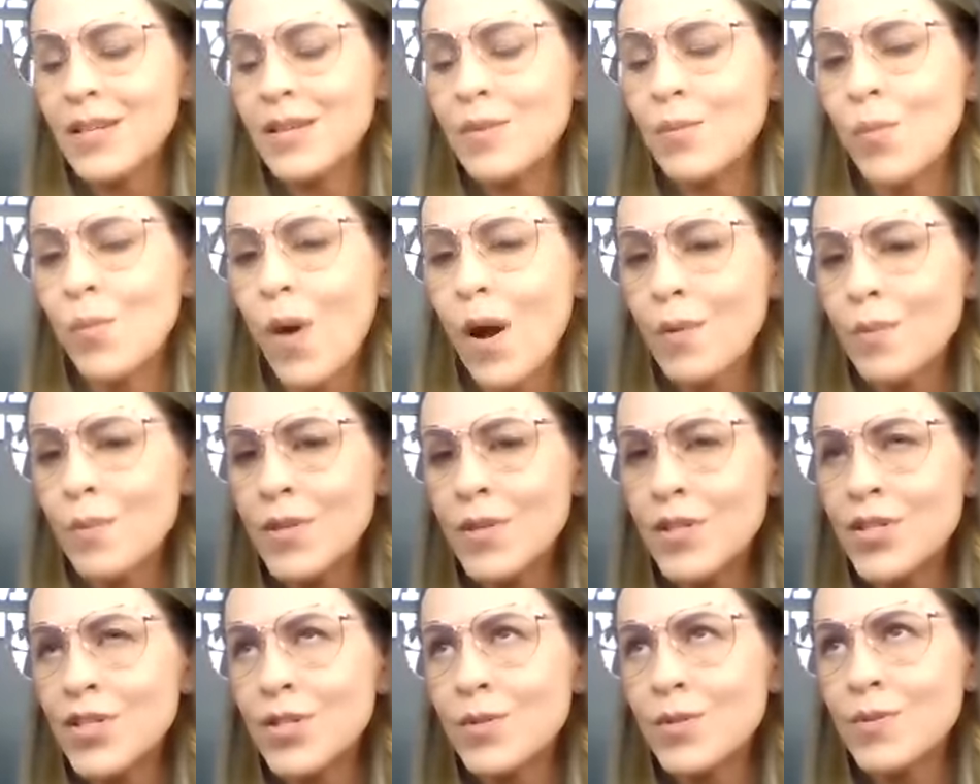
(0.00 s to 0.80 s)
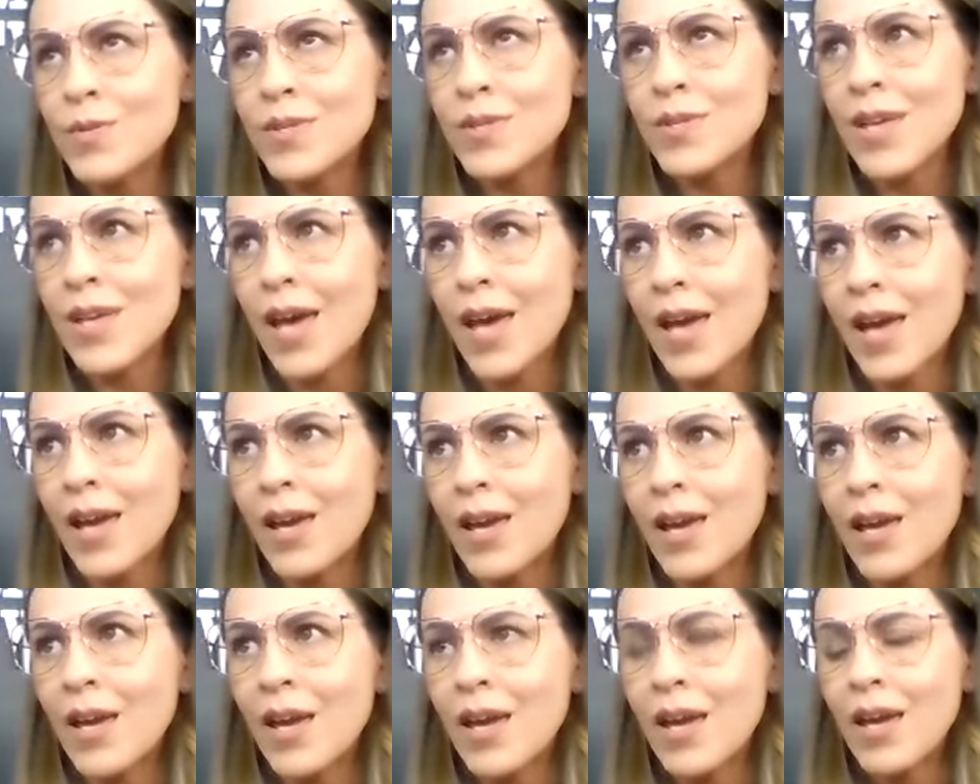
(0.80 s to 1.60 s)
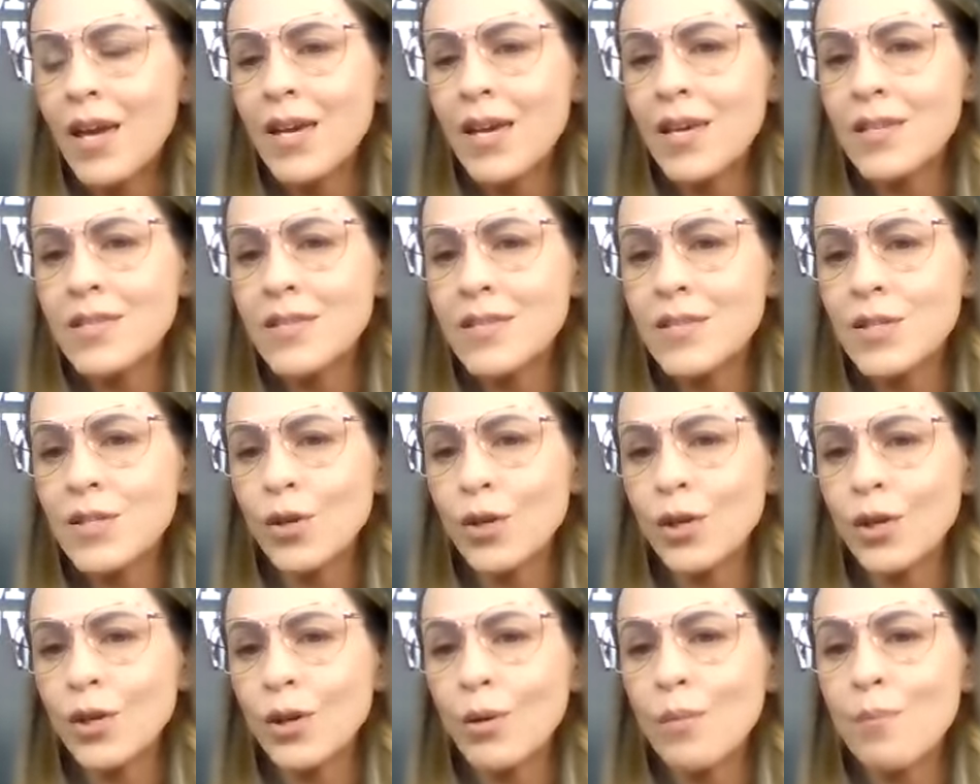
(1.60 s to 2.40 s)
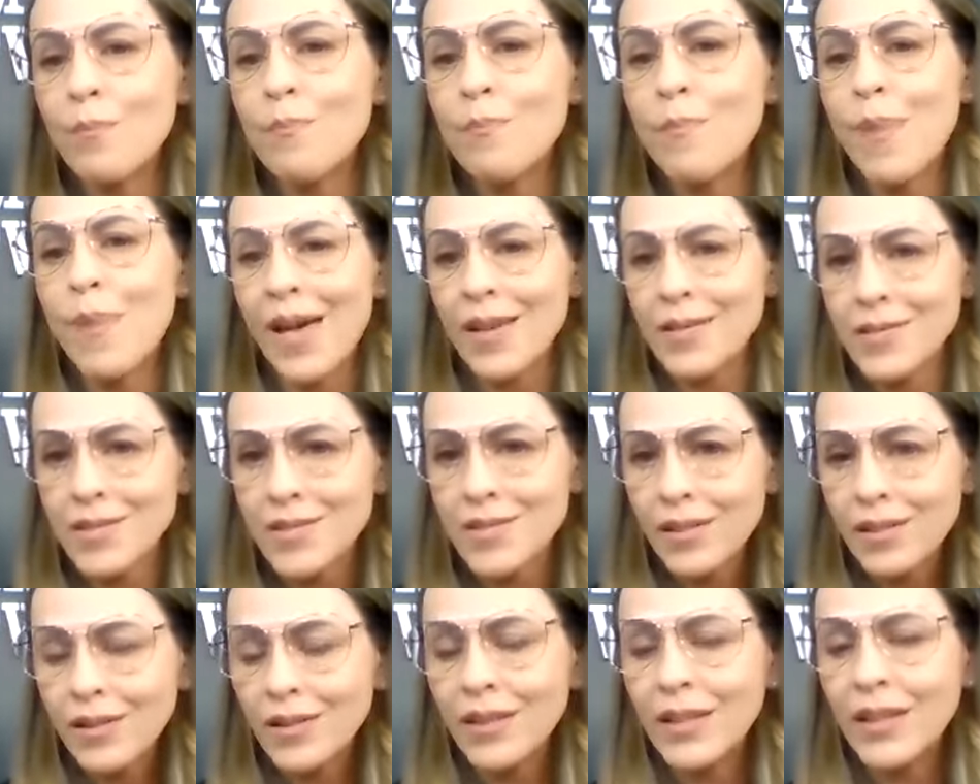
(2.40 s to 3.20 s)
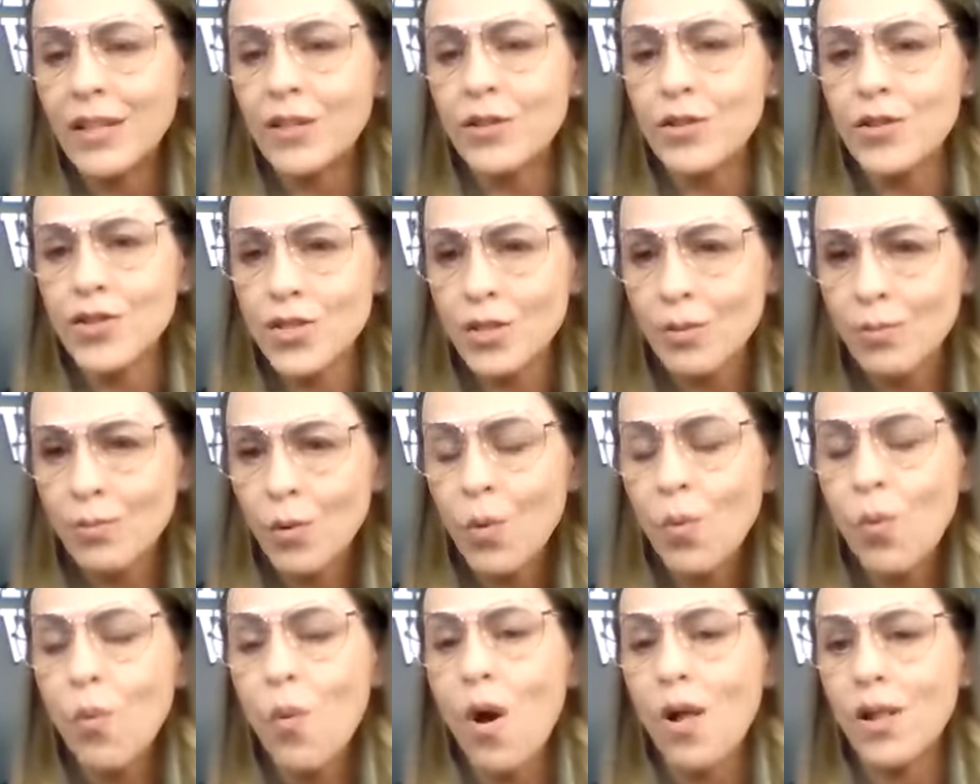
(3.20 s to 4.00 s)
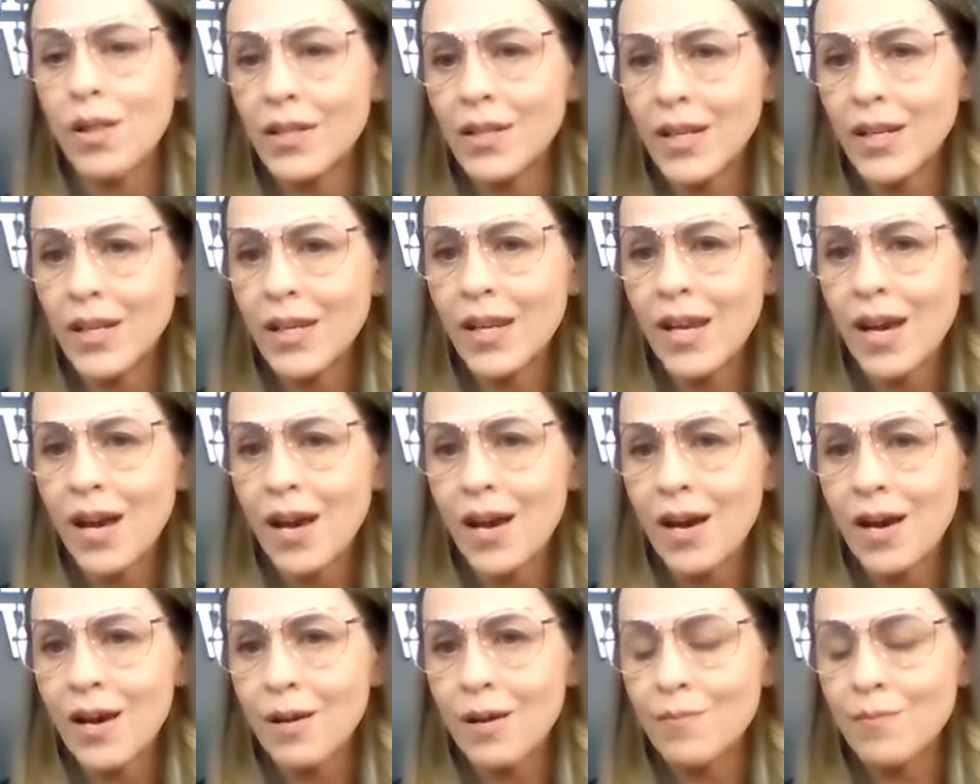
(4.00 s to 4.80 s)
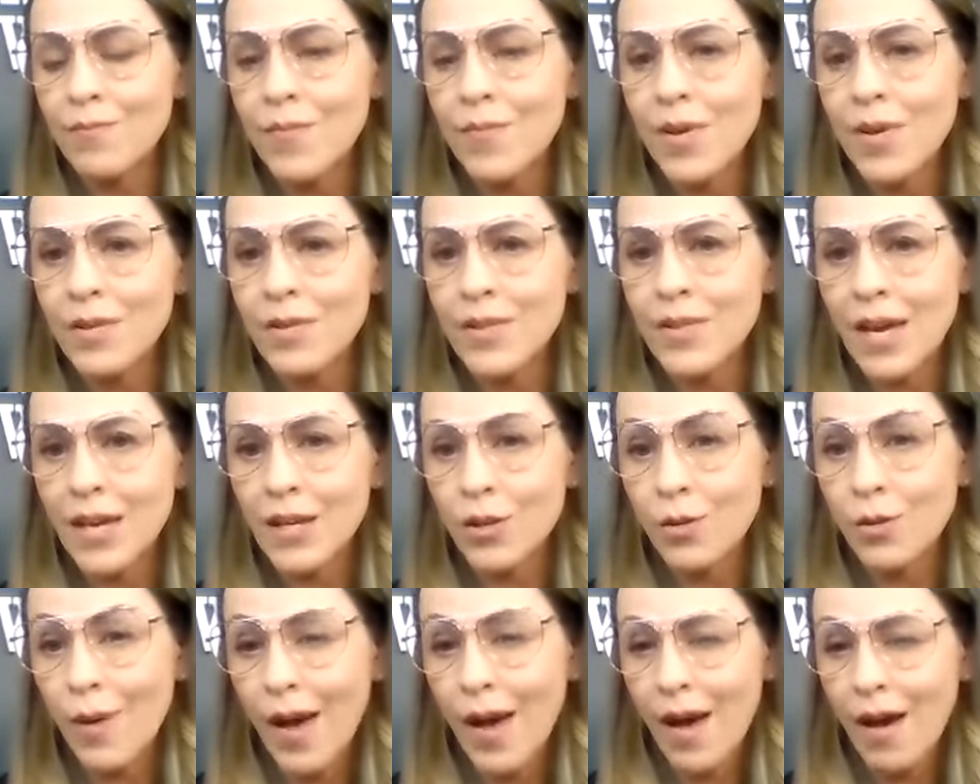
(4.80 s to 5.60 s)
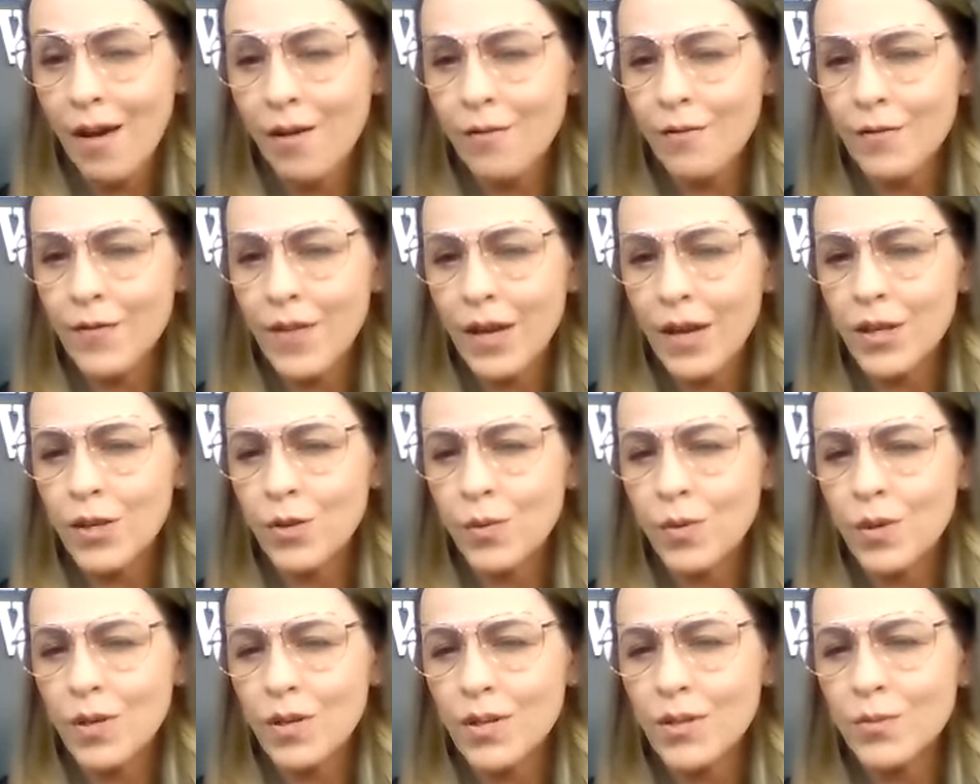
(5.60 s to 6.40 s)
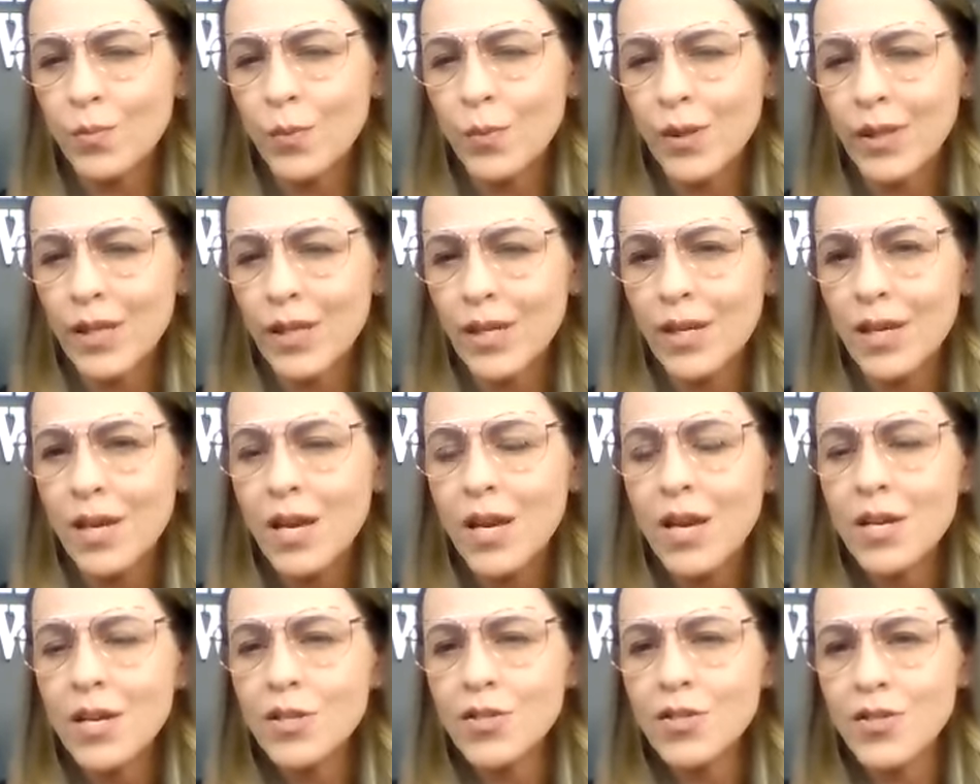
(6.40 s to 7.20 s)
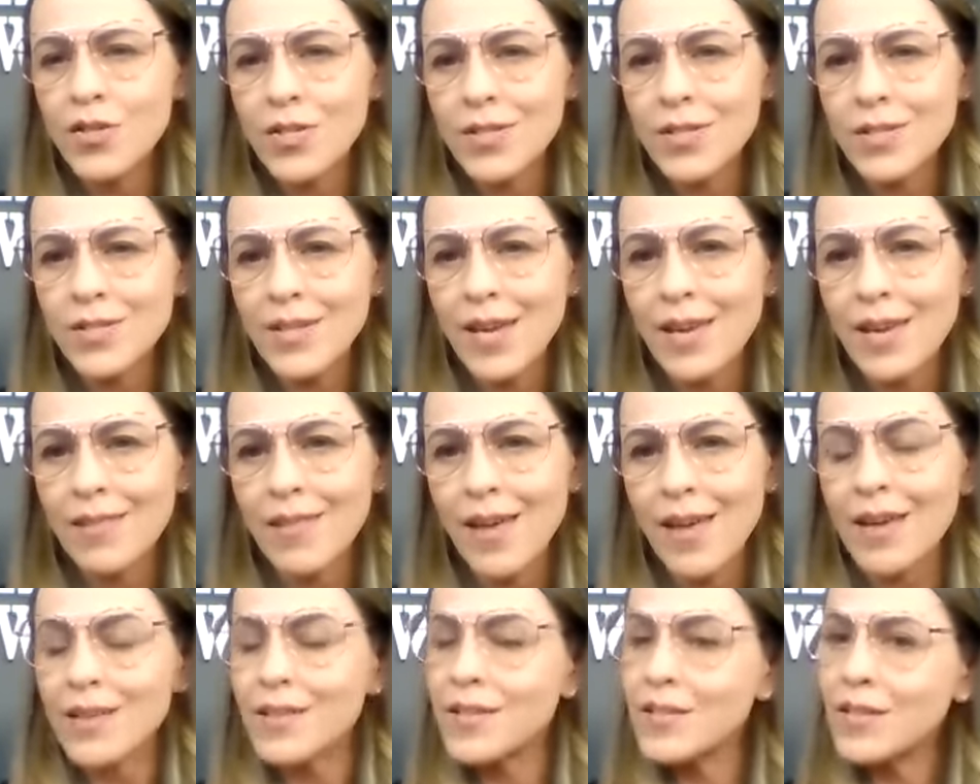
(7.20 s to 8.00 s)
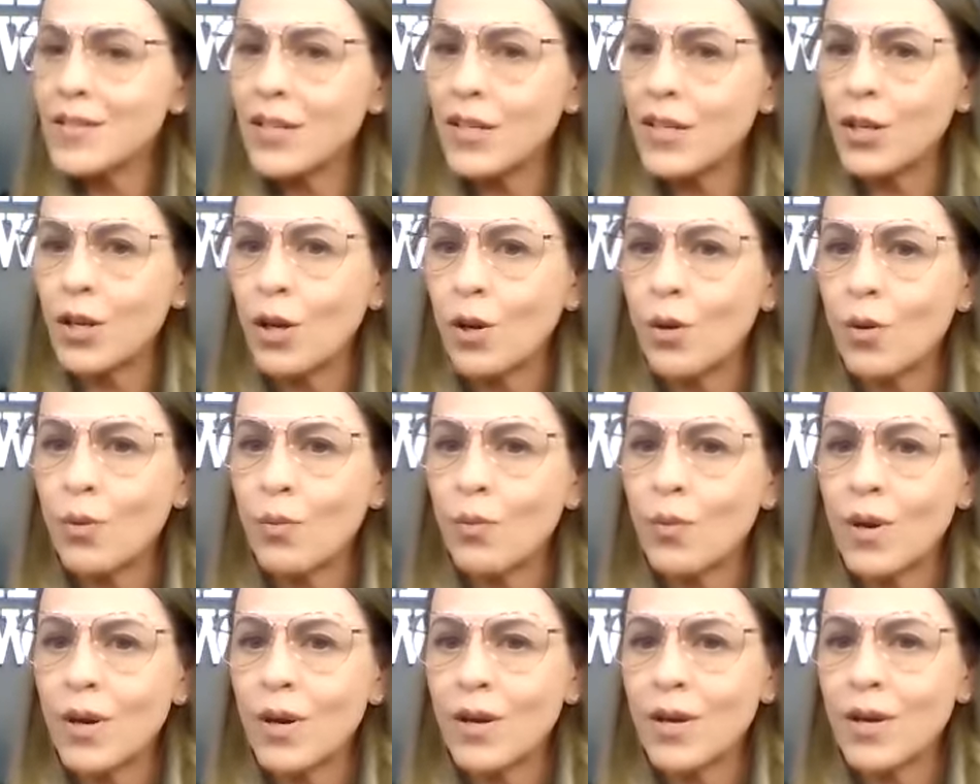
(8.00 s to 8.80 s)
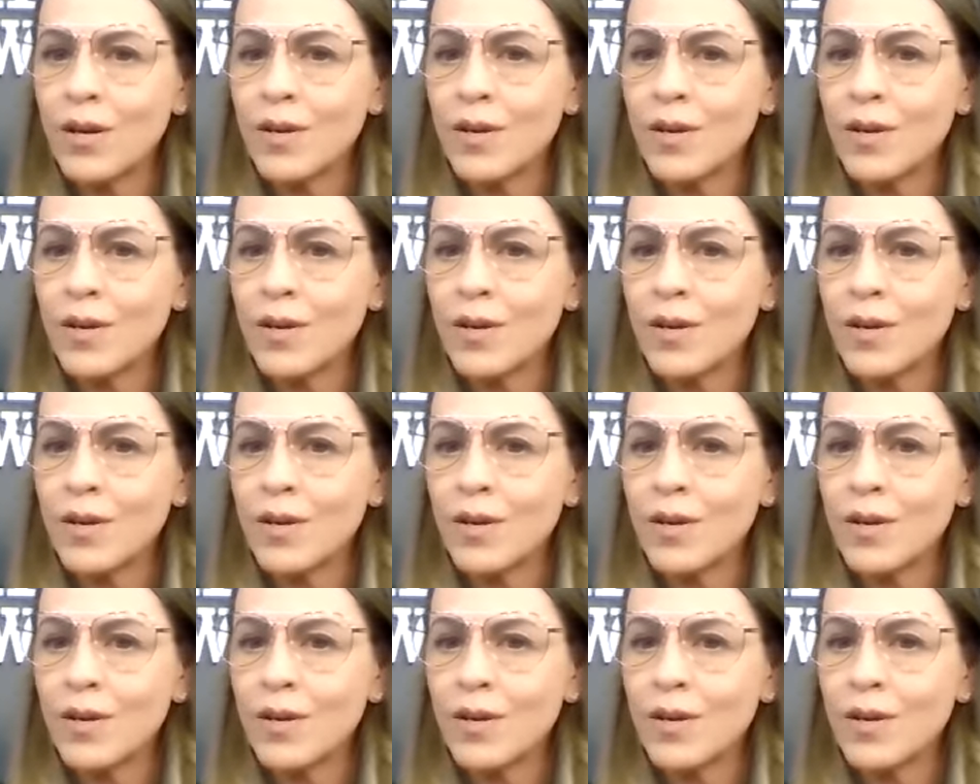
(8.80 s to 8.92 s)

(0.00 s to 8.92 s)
What would you say is your best leadership quality um, that you have, that you could really just say that, you know,